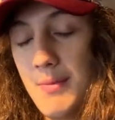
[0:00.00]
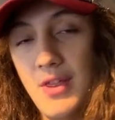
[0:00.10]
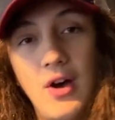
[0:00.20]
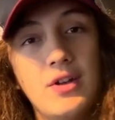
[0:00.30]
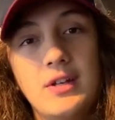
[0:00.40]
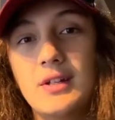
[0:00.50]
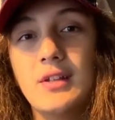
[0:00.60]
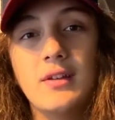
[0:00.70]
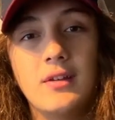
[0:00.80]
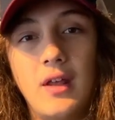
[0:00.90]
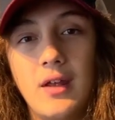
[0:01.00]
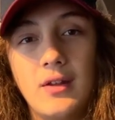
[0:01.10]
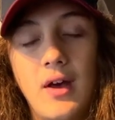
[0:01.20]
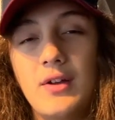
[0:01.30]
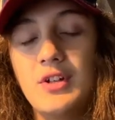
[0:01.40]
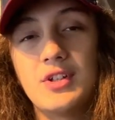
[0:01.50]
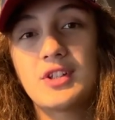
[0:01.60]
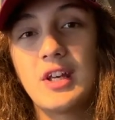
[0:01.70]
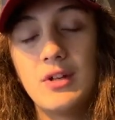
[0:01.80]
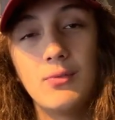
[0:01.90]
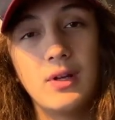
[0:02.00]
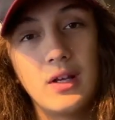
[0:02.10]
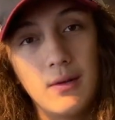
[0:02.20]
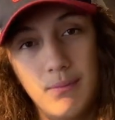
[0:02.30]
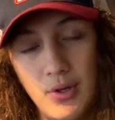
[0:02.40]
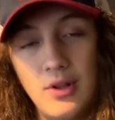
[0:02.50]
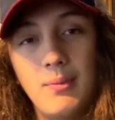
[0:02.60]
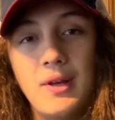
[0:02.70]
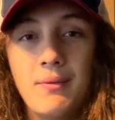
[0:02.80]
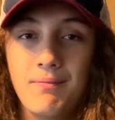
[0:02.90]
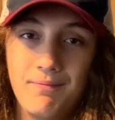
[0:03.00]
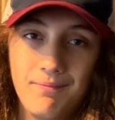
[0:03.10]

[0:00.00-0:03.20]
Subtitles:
the onion skin we can put in the bin.